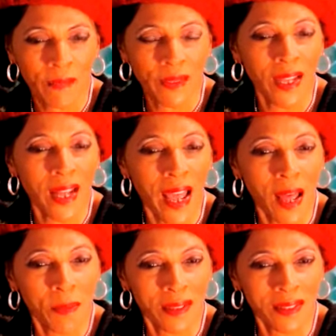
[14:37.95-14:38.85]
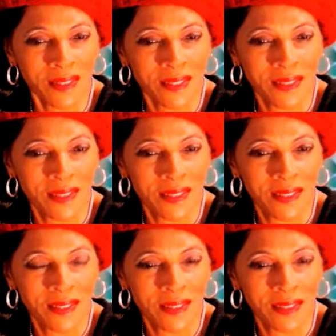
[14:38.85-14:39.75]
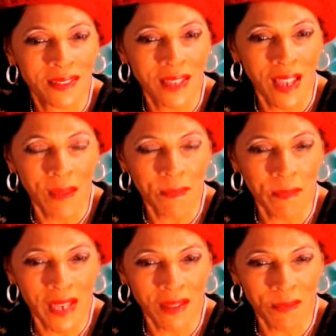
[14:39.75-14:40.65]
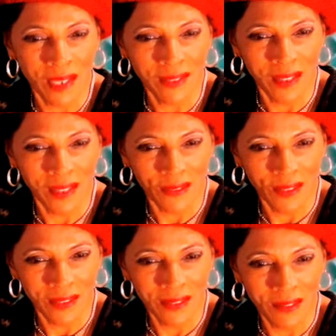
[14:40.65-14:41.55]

that happened and make the best out of it.